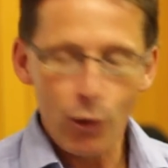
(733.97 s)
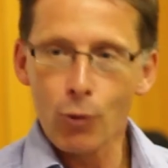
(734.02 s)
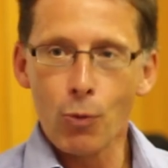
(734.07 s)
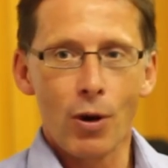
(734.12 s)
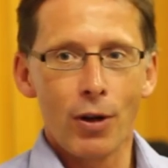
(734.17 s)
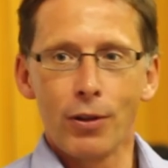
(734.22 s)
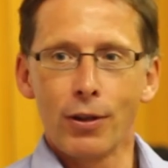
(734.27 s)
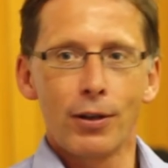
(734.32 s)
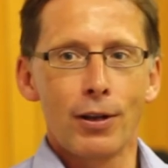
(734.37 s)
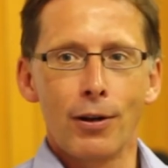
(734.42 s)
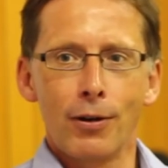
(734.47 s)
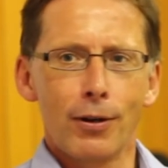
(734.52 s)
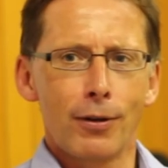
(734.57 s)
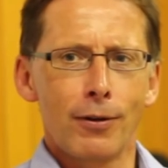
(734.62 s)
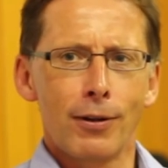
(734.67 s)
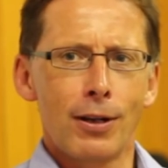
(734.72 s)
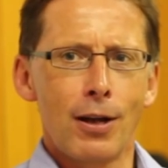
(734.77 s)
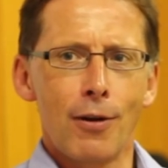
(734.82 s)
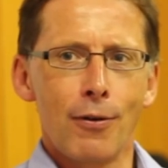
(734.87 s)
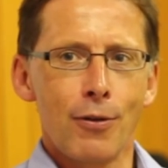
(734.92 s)
What are one of the
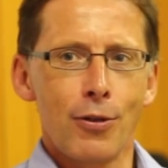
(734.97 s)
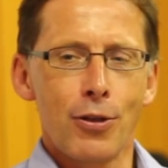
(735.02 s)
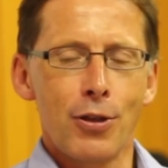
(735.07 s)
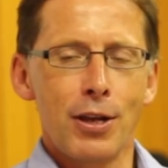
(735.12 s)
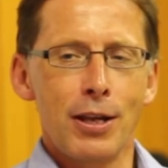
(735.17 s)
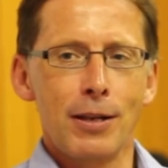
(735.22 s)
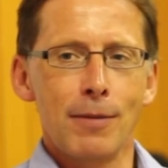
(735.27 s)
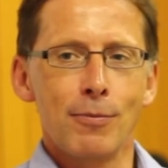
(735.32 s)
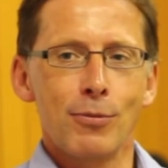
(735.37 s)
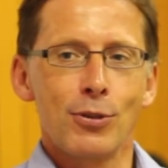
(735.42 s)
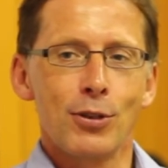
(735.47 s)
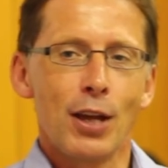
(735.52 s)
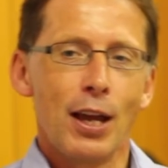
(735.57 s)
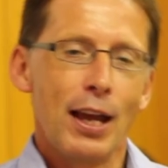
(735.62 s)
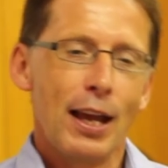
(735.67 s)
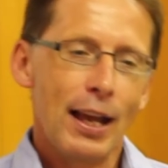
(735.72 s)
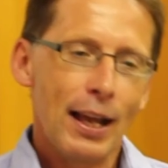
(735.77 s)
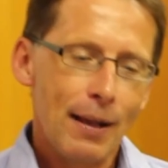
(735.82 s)
recurrent themes?